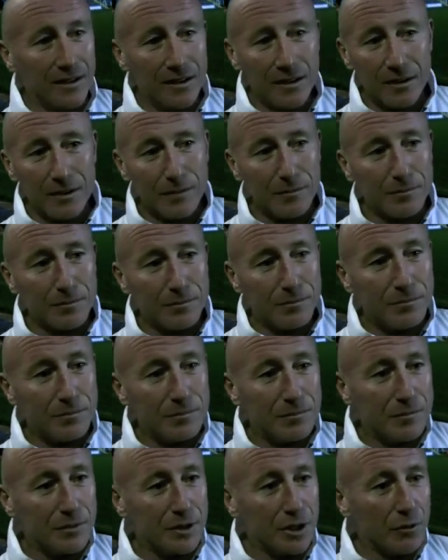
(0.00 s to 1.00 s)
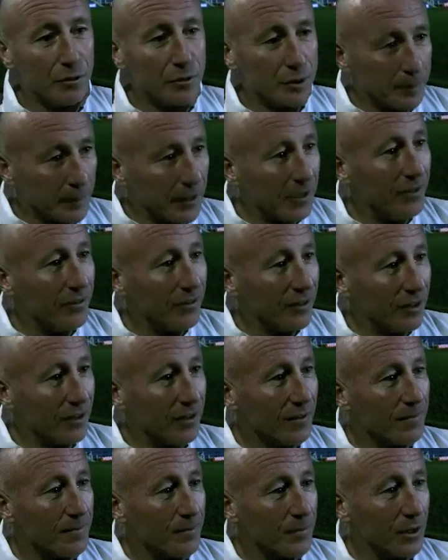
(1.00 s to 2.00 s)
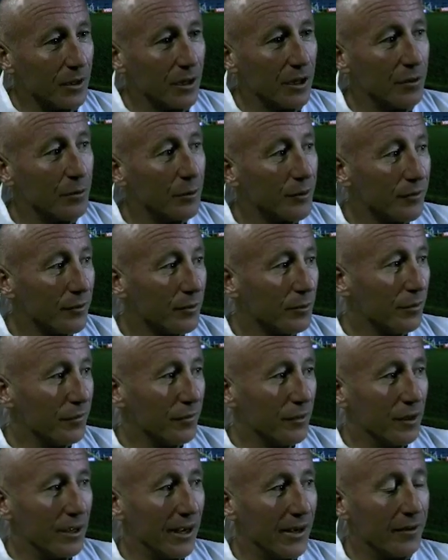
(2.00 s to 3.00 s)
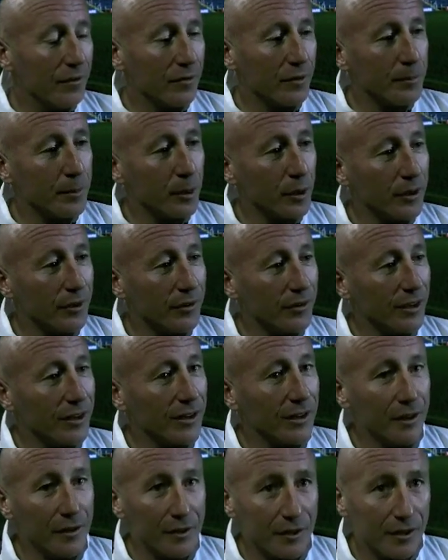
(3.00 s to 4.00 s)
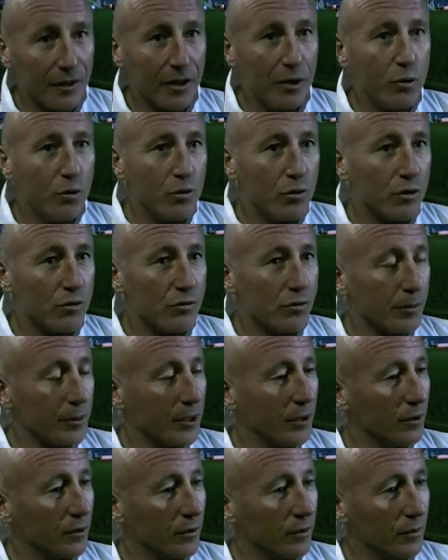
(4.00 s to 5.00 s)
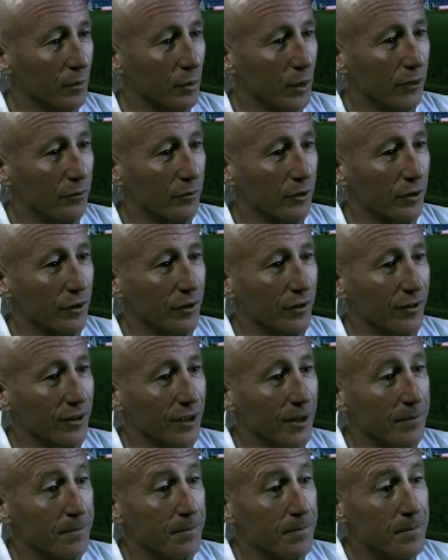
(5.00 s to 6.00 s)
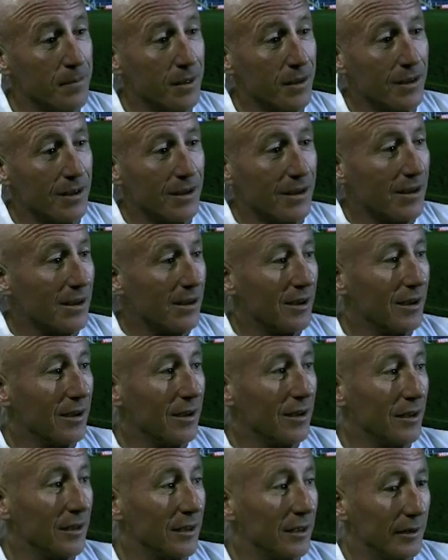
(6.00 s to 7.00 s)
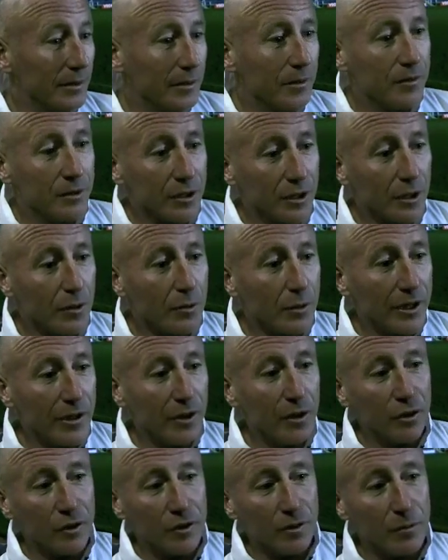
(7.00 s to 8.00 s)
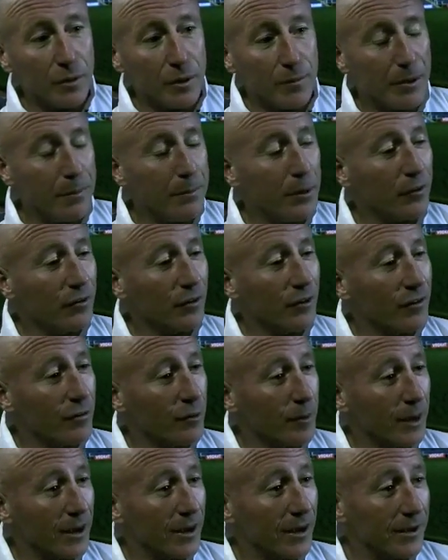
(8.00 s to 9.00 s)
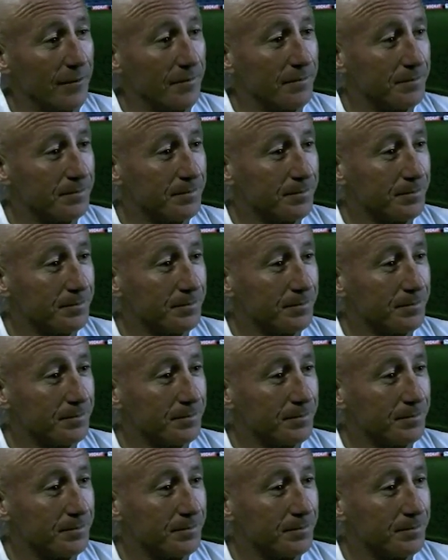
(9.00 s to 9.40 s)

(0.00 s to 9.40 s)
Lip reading: So it was pleasing. You know, we've added some bodies in, and I think they all contributed well to the team. And you know, we can be positive about it.